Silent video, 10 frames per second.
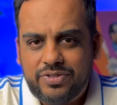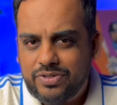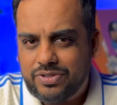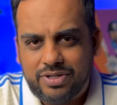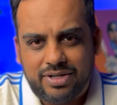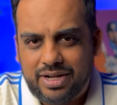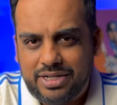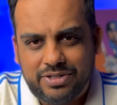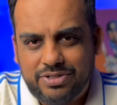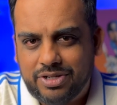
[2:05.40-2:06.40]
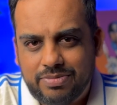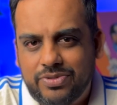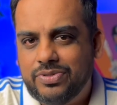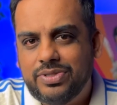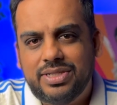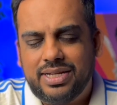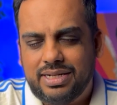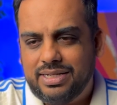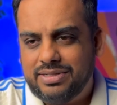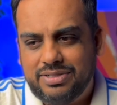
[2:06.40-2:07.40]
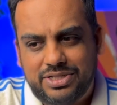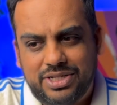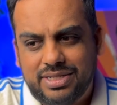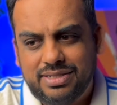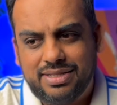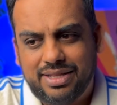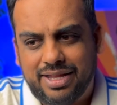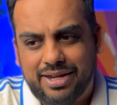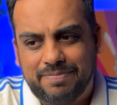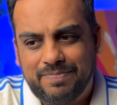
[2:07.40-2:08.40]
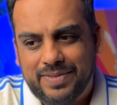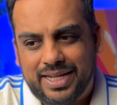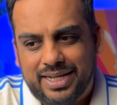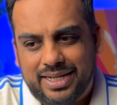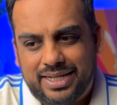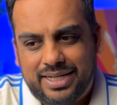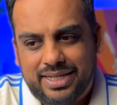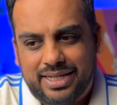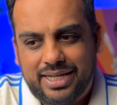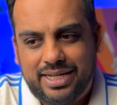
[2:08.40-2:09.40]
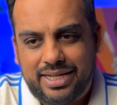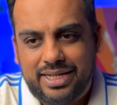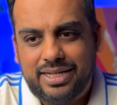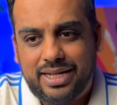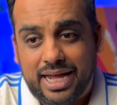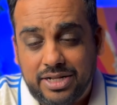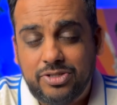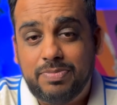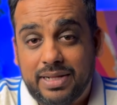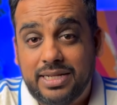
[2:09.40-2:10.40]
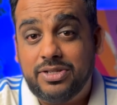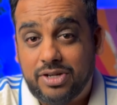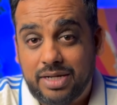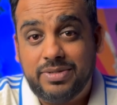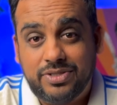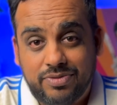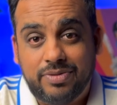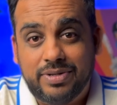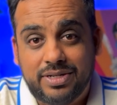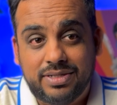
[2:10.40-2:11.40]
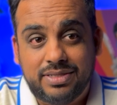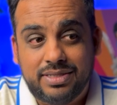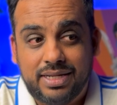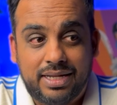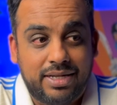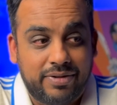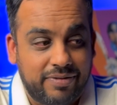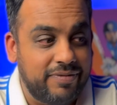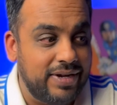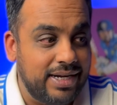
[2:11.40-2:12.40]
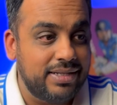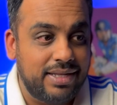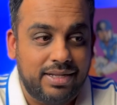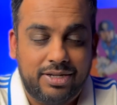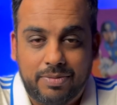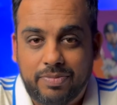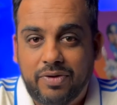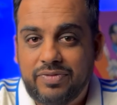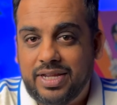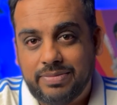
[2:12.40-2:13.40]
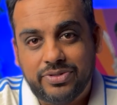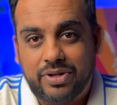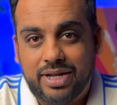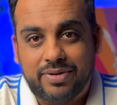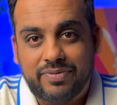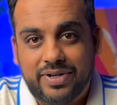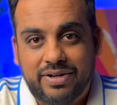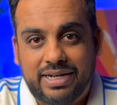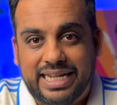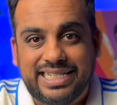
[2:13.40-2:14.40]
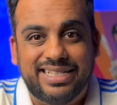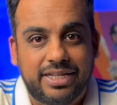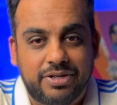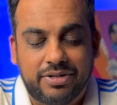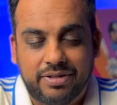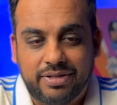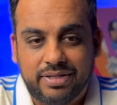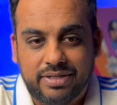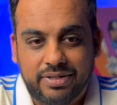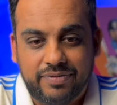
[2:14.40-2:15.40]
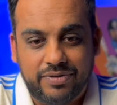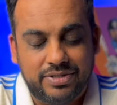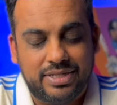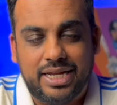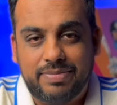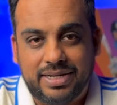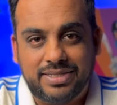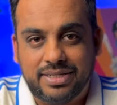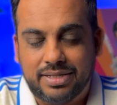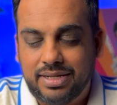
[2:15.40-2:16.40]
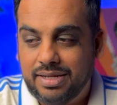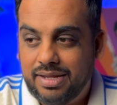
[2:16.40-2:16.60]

290 or so balls, and it was just like he had to play time as well because of the fact that both teams got out very easily on the first day, basically.